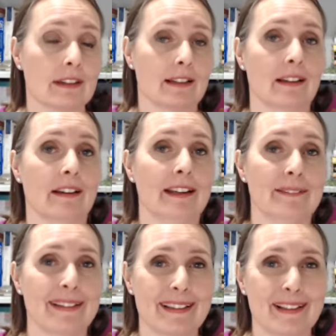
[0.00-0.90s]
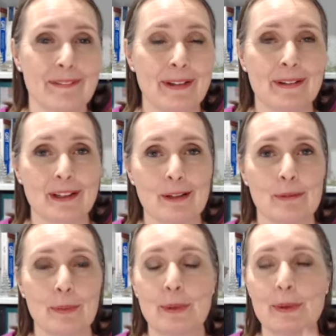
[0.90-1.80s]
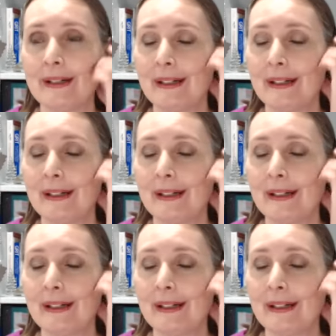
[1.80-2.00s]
the client was going to feel uncomfortable